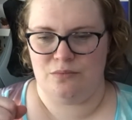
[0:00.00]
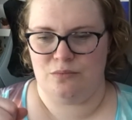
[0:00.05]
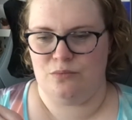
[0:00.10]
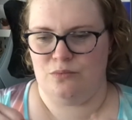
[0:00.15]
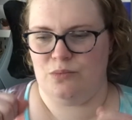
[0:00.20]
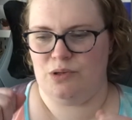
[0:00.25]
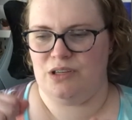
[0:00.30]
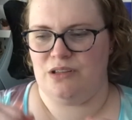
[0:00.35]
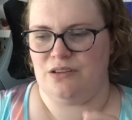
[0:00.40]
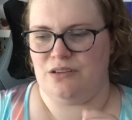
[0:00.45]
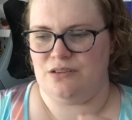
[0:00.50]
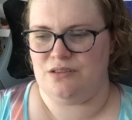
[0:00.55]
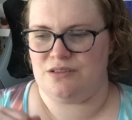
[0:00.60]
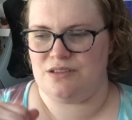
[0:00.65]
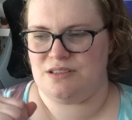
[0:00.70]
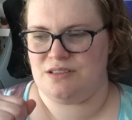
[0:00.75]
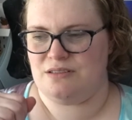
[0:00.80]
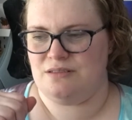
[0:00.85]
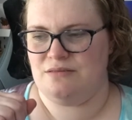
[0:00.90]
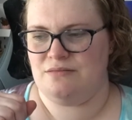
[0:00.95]
one of
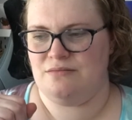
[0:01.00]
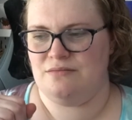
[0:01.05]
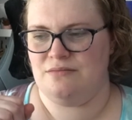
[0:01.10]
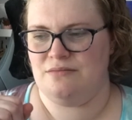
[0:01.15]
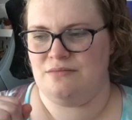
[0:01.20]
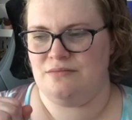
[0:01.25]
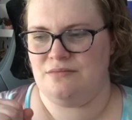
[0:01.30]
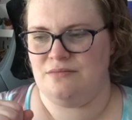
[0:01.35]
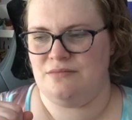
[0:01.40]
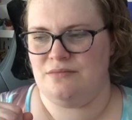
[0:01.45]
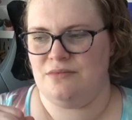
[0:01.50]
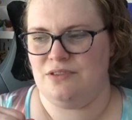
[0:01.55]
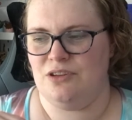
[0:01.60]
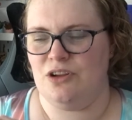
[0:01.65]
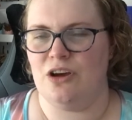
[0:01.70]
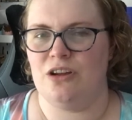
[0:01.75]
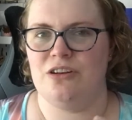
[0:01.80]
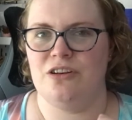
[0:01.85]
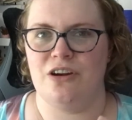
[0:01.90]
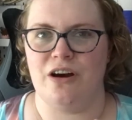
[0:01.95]
those,
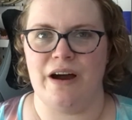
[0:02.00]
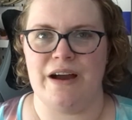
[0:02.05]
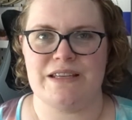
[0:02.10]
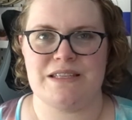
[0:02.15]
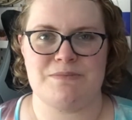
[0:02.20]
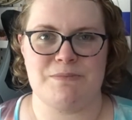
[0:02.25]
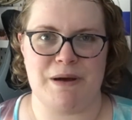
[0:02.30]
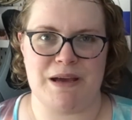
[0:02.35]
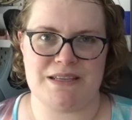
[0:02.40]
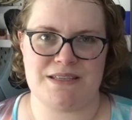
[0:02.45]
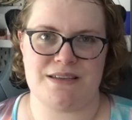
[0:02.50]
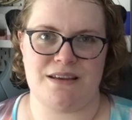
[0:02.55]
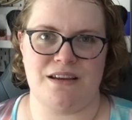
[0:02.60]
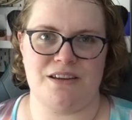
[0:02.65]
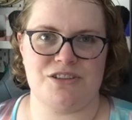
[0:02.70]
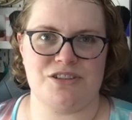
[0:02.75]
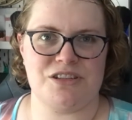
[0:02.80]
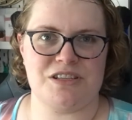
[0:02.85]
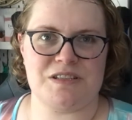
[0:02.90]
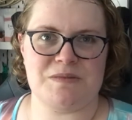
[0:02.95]
not nice
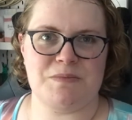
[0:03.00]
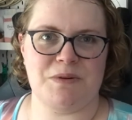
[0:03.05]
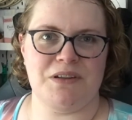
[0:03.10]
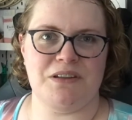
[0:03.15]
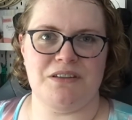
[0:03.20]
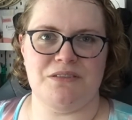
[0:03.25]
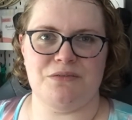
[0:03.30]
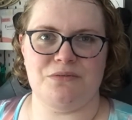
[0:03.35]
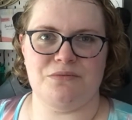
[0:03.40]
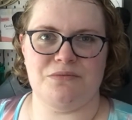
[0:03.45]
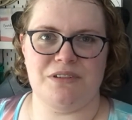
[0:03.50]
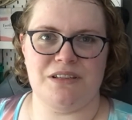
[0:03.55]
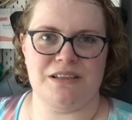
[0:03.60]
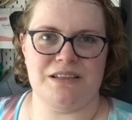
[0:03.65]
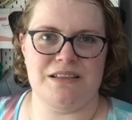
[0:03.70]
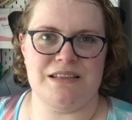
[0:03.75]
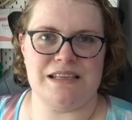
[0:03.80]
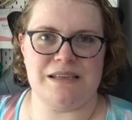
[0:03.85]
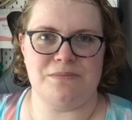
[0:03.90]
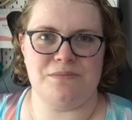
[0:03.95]
massages, but the
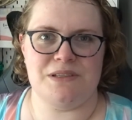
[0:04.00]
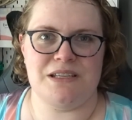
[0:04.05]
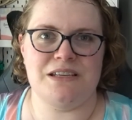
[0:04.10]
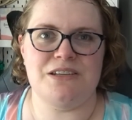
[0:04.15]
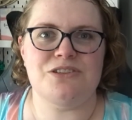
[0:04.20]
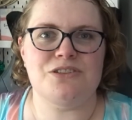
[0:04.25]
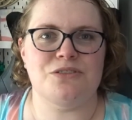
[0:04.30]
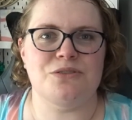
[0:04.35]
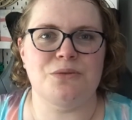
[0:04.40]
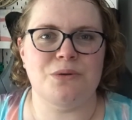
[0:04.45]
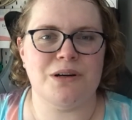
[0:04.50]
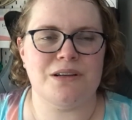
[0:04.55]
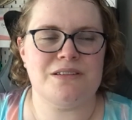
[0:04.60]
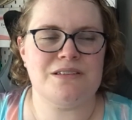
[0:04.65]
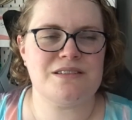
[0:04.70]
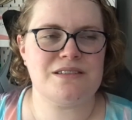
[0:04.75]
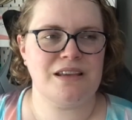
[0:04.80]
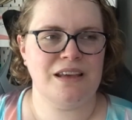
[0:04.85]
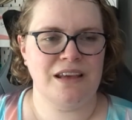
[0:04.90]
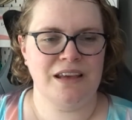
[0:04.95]
deep tissue
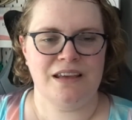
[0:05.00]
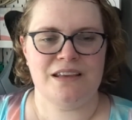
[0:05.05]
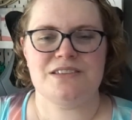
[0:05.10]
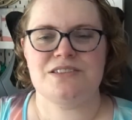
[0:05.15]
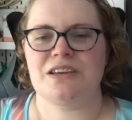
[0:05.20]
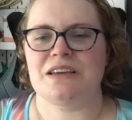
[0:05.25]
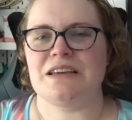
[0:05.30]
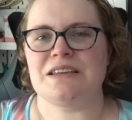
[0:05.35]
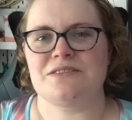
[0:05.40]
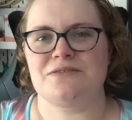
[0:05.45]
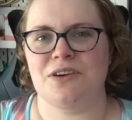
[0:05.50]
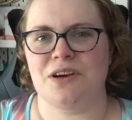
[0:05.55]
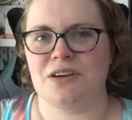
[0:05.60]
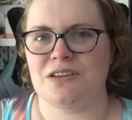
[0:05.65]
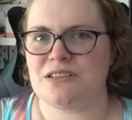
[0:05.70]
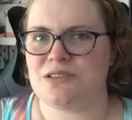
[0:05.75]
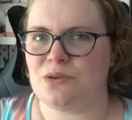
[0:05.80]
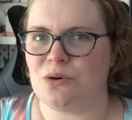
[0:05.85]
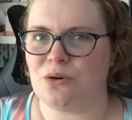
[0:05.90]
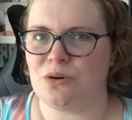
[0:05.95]
ones. So he's very
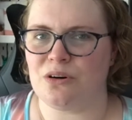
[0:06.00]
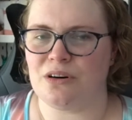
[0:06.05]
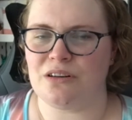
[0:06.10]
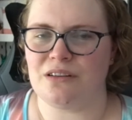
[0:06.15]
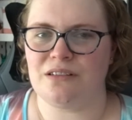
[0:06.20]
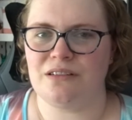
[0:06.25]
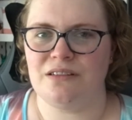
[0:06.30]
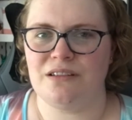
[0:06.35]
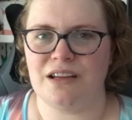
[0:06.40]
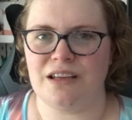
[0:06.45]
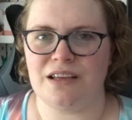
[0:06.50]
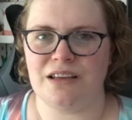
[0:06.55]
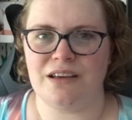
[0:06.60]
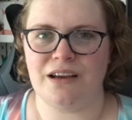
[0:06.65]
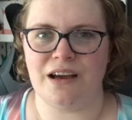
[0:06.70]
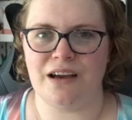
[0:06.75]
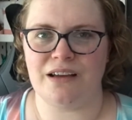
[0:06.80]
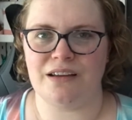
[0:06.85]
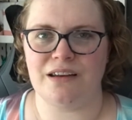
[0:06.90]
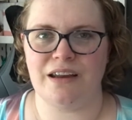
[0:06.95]
sore and
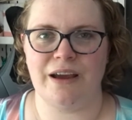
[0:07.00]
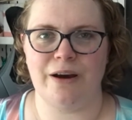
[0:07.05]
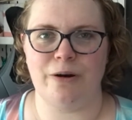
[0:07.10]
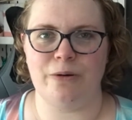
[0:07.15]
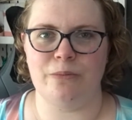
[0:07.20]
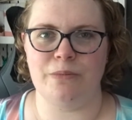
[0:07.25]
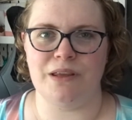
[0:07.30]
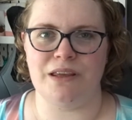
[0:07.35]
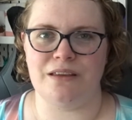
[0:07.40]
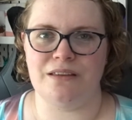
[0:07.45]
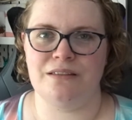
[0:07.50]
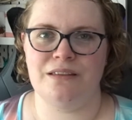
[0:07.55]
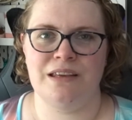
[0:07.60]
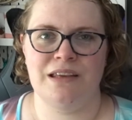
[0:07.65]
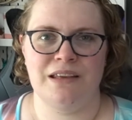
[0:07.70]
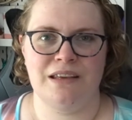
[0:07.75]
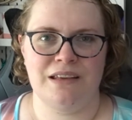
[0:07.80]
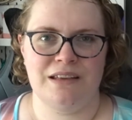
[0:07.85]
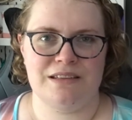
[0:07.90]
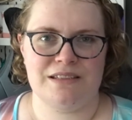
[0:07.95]
can't help me
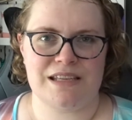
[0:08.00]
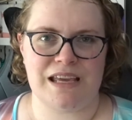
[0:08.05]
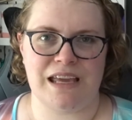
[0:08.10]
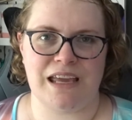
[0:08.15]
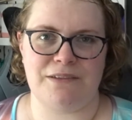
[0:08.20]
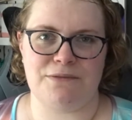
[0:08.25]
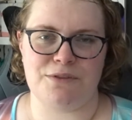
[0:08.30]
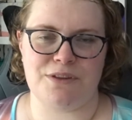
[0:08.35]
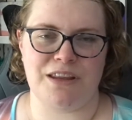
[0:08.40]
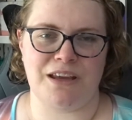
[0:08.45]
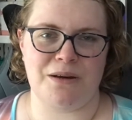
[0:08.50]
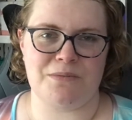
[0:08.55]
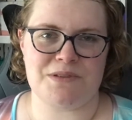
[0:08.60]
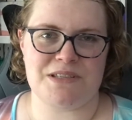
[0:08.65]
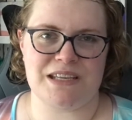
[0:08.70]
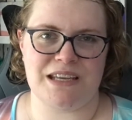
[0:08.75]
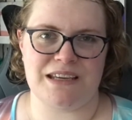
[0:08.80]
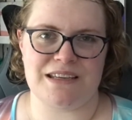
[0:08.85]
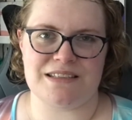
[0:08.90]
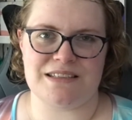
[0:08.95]
take everything
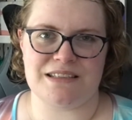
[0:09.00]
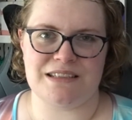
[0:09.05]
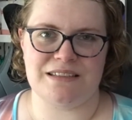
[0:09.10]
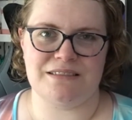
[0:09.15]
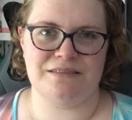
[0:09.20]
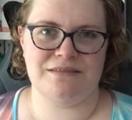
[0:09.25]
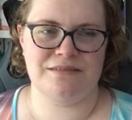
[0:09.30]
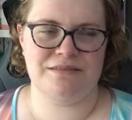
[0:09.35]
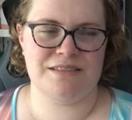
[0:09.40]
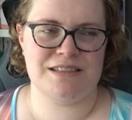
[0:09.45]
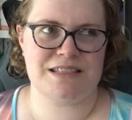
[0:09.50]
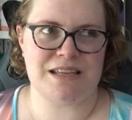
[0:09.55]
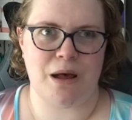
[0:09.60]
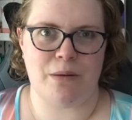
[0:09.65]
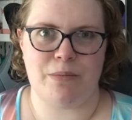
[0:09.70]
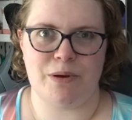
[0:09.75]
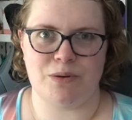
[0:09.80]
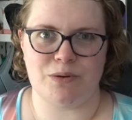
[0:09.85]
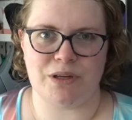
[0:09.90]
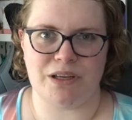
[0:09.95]
upstairs and
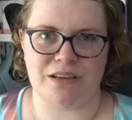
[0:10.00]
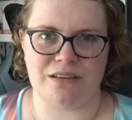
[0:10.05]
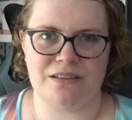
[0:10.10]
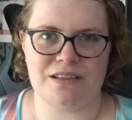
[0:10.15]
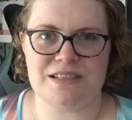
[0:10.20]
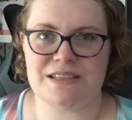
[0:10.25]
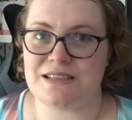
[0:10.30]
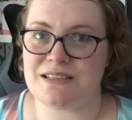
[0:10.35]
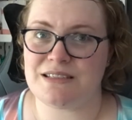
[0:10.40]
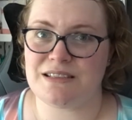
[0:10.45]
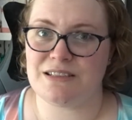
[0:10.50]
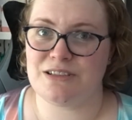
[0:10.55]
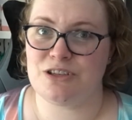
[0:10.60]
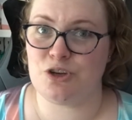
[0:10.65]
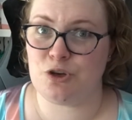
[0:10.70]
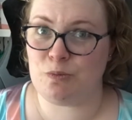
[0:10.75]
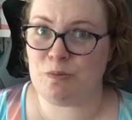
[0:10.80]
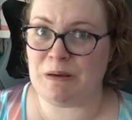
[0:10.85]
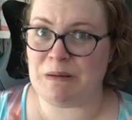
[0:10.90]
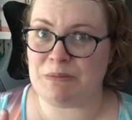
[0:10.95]
start building, because it's
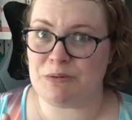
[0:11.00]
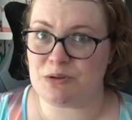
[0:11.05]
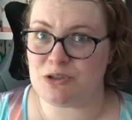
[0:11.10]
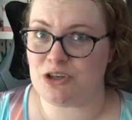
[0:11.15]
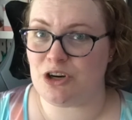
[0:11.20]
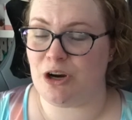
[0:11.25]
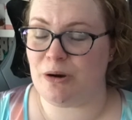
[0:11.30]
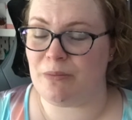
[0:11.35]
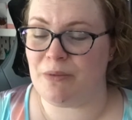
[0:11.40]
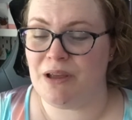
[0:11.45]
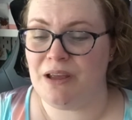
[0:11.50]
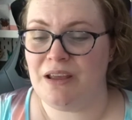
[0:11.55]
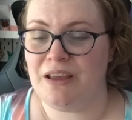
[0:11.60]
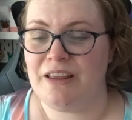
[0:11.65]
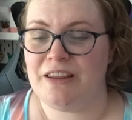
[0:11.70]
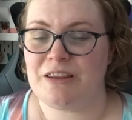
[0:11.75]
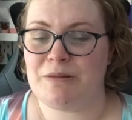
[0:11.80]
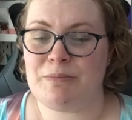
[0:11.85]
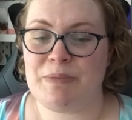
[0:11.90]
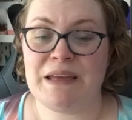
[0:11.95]
2 people job.
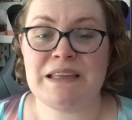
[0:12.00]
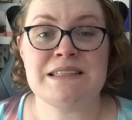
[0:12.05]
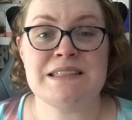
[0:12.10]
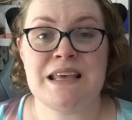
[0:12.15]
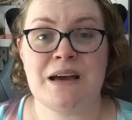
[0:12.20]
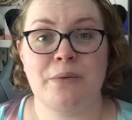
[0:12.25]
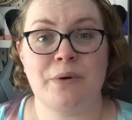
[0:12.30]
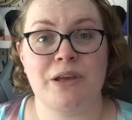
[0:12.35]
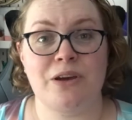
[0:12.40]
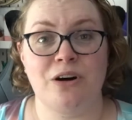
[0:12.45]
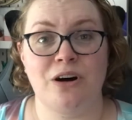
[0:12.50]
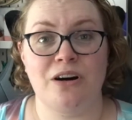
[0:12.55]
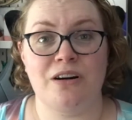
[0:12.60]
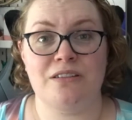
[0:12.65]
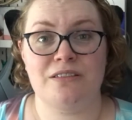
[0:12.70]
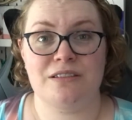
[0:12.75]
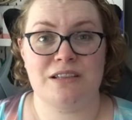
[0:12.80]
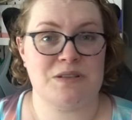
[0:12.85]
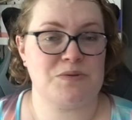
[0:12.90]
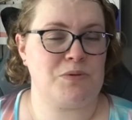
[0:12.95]
The beds that we
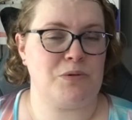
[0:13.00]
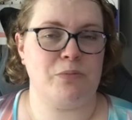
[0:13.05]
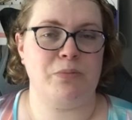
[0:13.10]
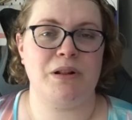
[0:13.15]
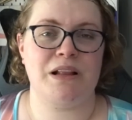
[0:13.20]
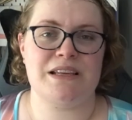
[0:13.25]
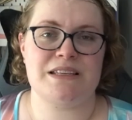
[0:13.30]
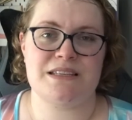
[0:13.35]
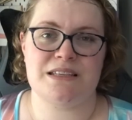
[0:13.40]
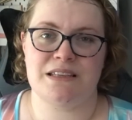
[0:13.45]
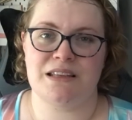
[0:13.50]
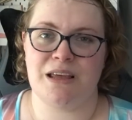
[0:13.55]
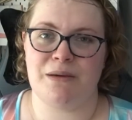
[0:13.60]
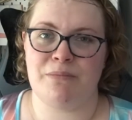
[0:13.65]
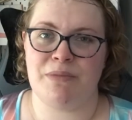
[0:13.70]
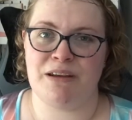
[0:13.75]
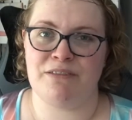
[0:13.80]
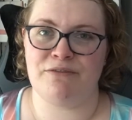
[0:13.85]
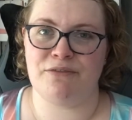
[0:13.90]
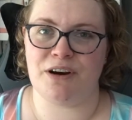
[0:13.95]
got, because we're replacing their
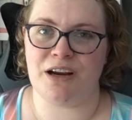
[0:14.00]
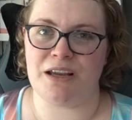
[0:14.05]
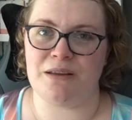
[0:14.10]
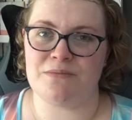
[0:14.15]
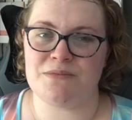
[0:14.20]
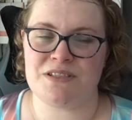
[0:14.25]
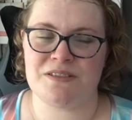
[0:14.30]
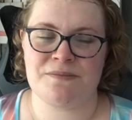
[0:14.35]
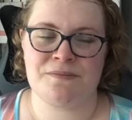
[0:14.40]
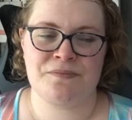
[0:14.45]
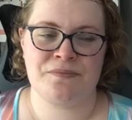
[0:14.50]
bed frames,